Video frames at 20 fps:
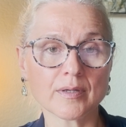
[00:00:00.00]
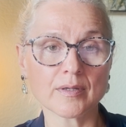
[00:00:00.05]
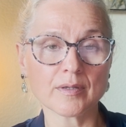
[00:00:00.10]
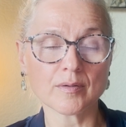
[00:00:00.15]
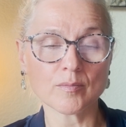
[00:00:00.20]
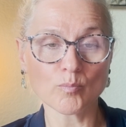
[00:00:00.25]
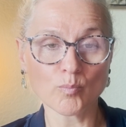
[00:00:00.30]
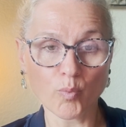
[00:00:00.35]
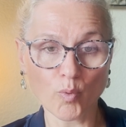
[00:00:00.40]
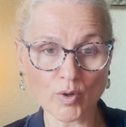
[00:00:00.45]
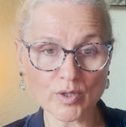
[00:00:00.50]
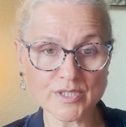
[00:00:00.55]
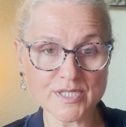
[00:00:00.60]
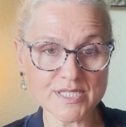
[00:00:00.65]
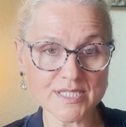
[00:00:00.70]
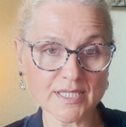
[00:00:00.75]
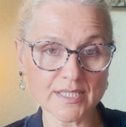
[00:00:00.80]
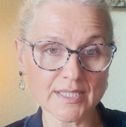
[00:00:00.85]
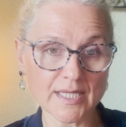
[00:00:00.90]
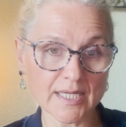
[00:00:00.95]
board
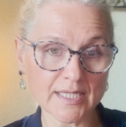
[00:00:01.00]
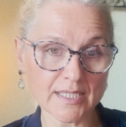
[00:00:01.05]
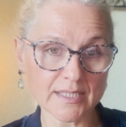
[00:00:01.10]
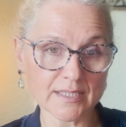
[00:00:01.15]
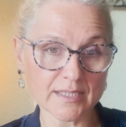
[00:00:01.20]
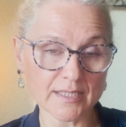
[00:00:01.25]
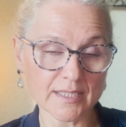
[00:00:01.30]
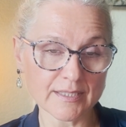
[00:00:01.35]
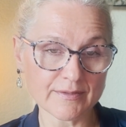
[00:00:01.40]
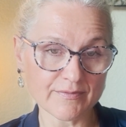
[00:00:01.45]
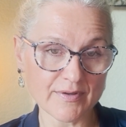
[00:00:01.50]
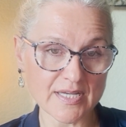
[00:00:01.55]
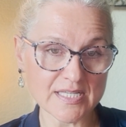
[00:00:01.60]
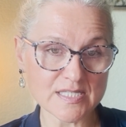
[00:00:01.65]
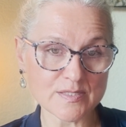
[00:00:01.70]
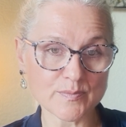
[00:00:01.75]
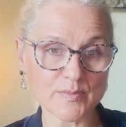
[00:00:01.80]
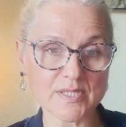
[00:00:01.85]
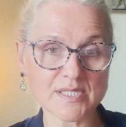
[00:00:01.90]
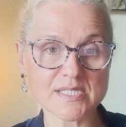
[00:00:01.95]
designated
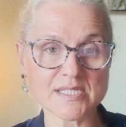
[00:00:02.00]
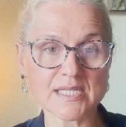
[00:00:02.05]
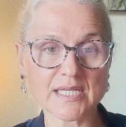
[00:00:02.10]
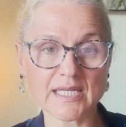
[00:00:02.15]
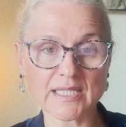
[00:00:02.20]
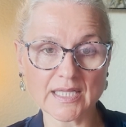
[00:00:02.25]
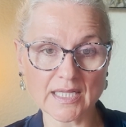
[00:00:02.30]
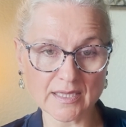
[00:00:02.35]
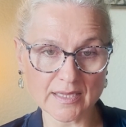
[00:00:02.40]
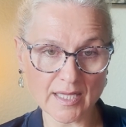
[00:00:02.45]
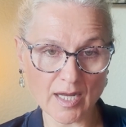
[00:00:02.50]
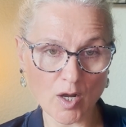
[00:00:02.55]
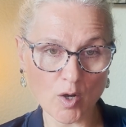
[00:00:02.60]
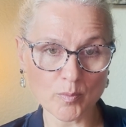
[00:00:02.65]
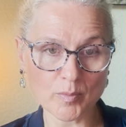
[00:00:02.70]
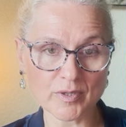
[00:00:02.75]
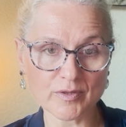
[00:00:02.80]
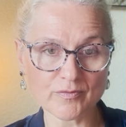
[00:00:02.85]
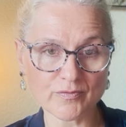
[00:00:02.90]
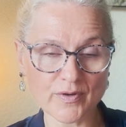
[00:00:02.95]
investments in
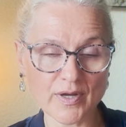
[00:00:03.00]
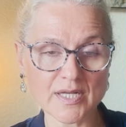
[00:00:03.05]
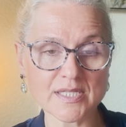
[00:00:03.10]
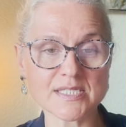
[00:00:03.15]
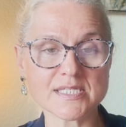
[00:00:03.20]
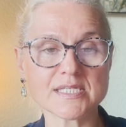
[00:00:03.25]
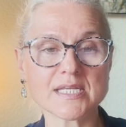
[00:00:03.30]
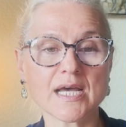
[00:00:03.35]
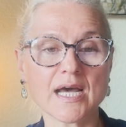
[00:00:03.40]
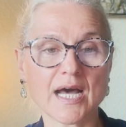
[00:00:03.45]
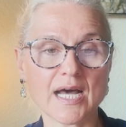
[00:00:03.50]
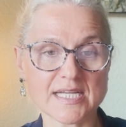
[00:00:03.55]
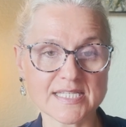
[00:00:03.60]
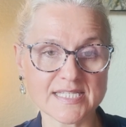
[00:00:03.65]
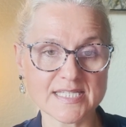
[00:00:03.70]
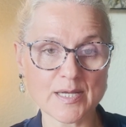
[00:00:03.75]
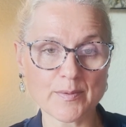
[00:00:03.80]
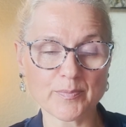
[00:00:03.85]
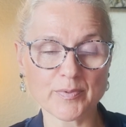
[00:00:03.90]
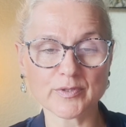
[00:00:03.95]
endowment funds are
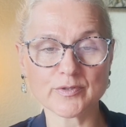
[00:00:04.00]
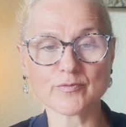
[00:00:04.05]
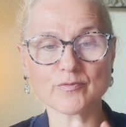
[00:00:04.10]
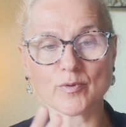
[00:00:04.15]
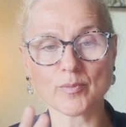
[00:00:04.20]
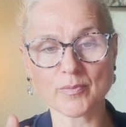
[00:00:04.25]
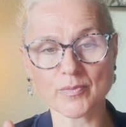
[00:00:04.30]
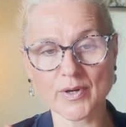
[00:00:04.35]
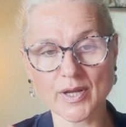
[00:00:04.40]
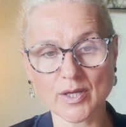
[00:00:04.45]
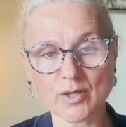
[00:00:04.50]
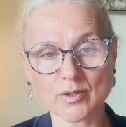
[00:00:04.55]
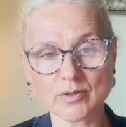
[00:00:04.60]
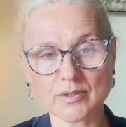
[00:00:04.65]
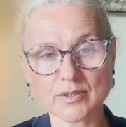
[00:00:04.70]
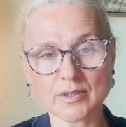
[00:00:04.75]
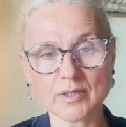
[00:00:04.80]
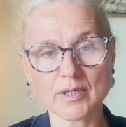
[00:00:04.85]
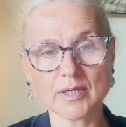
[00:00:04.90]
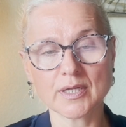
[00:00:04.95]
separate from
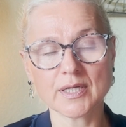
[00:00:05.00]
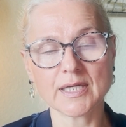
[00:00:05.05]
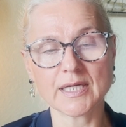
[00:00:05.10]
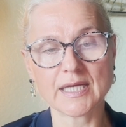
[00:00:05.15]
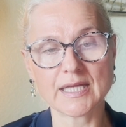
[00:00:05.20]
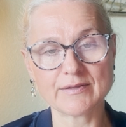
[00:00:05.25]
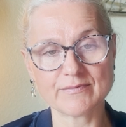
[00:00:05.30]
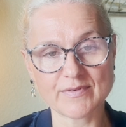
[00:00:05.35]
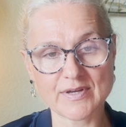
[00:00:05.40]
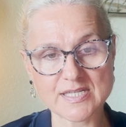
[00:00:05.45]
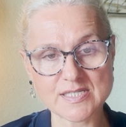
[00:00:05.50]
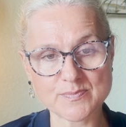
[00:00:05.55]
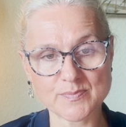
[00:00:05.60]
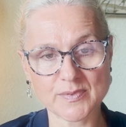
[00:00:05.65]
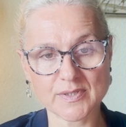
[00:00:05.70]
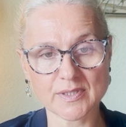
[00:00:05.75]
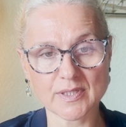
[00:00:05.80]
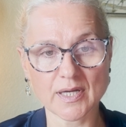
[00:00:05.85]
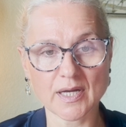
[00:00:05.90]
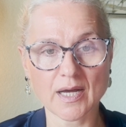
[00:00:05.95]
regular
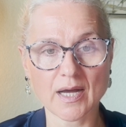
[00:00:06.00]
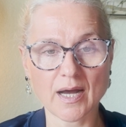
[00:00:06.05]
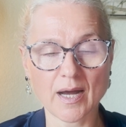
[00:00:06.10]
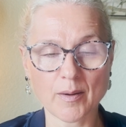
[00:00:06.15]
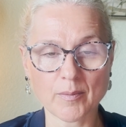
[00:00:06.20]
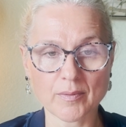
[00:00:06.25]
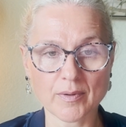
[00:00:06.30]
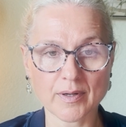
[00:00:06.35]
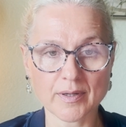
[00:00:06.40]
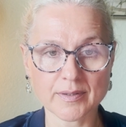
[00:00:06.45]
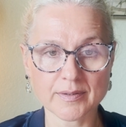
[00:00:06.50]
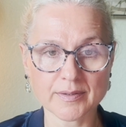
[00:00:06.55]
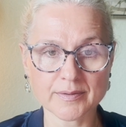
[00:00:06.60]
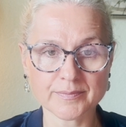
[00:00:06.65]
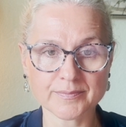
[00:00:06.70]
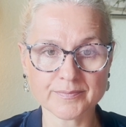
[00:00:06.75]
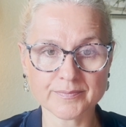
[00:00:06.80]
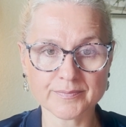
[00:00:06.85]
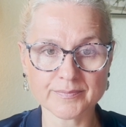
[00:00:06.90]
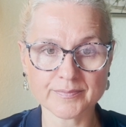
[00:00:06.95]
investment
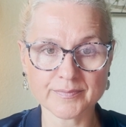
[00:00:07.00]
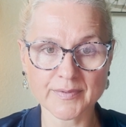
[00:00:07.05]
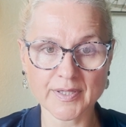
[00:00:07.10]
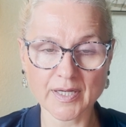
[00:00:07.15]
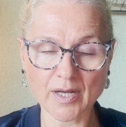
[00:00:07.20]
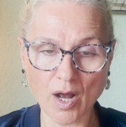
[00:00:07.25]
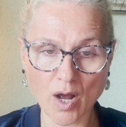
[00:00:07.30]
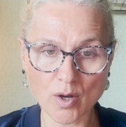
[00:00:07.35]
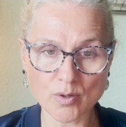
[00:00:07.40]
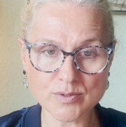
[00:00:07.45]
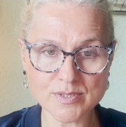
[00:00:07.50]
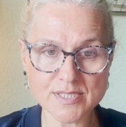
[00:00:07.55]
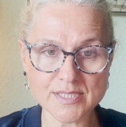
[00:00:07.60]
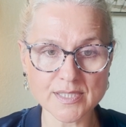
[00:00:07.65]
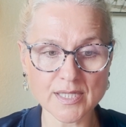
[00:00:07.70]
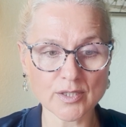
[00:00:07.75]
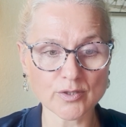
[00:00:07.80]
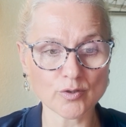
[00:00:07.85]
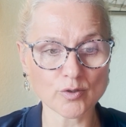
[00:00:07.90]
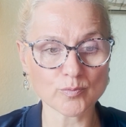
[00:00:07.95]
accounts
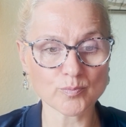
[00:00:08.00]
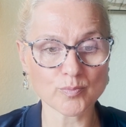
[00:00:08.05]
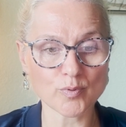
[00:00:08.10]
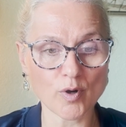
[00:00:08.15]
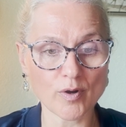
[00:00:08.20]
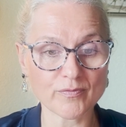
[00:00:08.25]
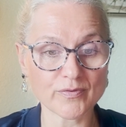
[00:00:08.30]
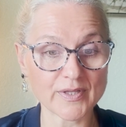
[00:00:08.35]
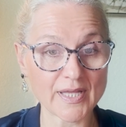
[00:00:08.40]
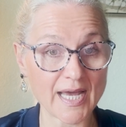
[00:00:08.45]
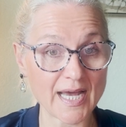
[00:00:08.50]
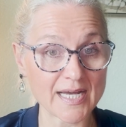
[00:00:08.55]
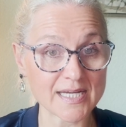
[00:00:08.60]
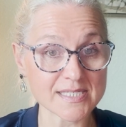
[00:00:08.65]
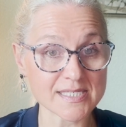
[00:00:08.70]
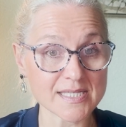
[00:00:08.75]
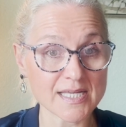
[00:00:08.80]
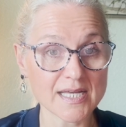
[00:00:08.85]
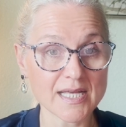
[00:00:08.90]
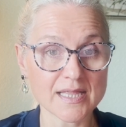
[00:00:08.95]
that nonprofit
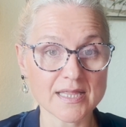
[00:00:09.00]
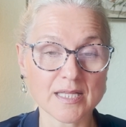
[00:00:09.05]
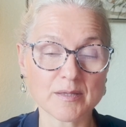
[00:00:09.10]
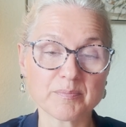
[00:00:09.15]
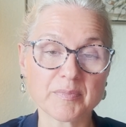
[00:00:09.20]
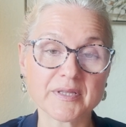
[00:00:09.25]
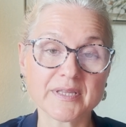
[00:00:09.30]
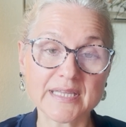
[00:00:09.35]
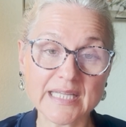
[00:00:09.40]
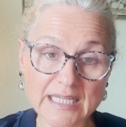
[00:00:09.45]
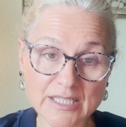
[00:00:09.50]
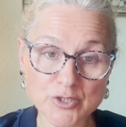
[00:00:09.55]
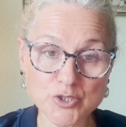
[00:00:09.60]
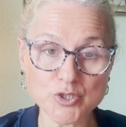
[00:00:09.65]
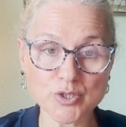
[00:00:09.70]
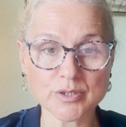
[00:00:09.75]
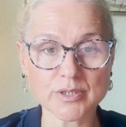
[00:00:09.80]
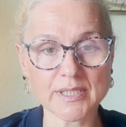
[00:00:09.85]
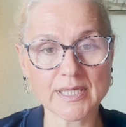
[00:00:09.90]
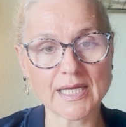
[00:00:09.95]
has that
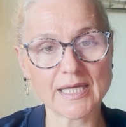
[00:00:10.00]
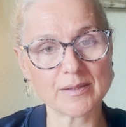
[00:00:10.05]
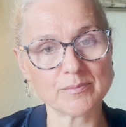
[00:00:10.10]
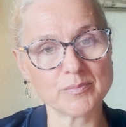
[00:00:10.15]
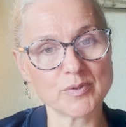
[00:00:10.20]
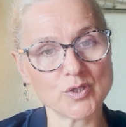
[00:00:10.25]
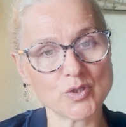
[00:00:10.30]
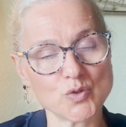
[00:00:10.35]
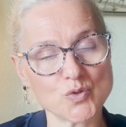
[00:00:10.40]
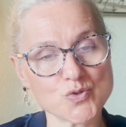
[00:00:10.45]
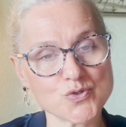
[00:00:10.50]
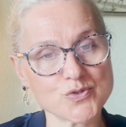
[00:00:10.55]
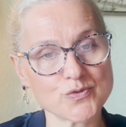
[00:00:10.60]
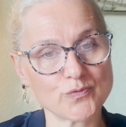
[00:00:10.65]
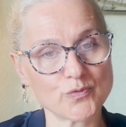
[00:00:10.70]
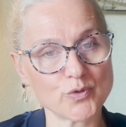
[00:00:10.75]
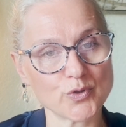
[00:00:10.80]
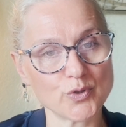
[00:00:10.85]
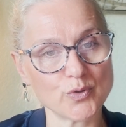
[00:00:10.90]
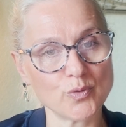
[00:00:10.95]
potentially can be used
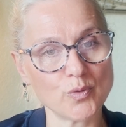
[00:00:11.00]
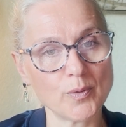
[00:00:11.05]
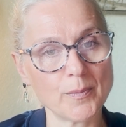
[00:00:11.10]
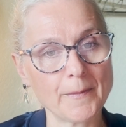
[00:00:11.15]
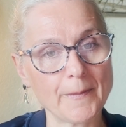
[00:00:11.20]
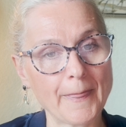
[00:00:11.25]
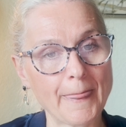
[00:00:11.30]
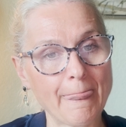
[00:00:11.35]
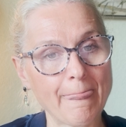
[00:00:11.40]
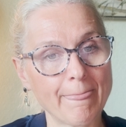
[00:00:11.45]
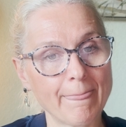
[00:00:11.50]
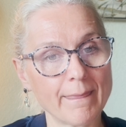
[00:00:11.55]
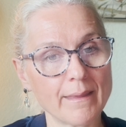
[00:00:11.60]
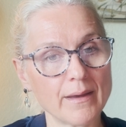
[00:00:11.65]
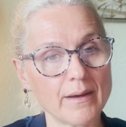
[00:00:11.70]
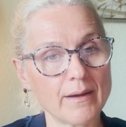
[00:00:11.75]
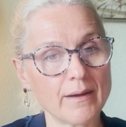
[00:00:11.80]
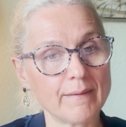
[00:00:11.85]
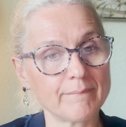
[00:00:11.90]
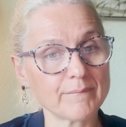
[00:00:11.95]
for your
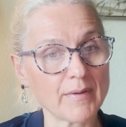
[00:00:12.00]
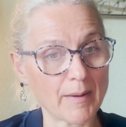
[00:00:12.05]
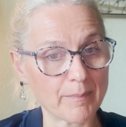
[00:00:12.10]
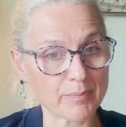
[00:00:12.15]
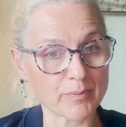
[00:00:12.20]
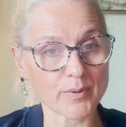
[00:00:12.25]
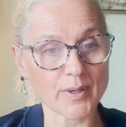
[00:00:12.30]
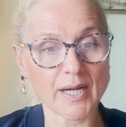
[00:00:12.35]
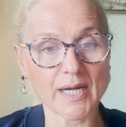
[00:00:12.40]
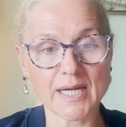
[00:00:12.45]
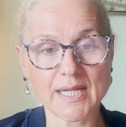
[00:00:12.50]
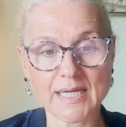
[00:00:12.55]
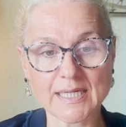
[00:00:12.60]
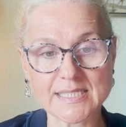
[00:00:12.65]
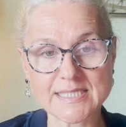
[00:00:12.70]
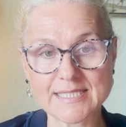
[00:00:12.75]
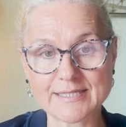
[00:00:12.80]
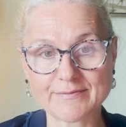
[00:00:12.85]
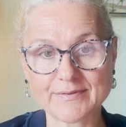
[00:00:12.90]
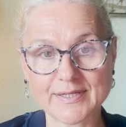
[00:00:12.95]
operating
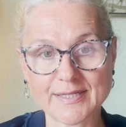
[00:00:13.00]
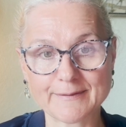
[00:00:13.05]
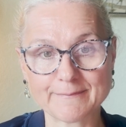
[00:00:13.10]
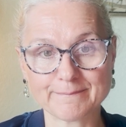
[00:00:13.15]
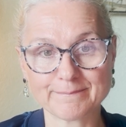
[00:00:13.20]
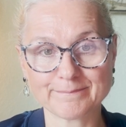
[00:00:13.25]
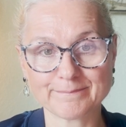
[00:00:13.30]
activity.